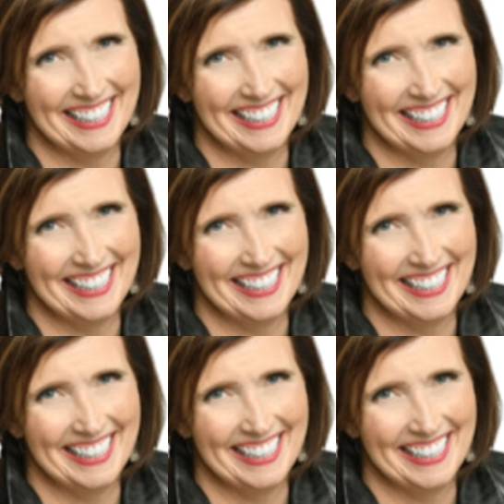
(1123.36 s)

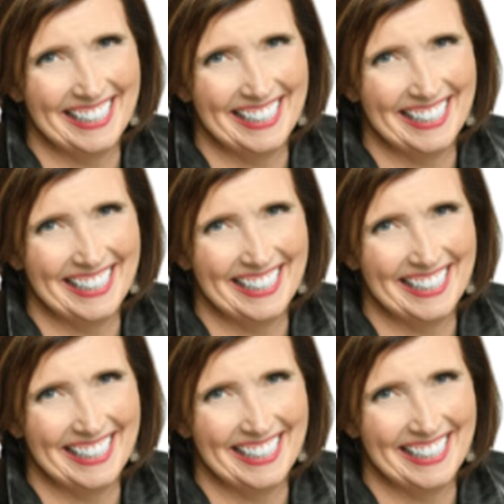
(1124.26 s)

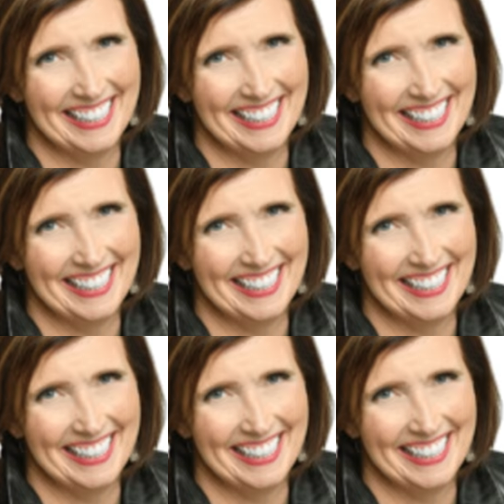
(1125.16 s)

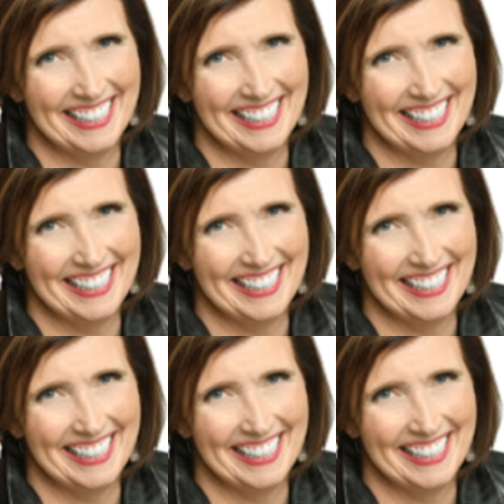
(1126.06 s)
This is a still picture; no speech is visible.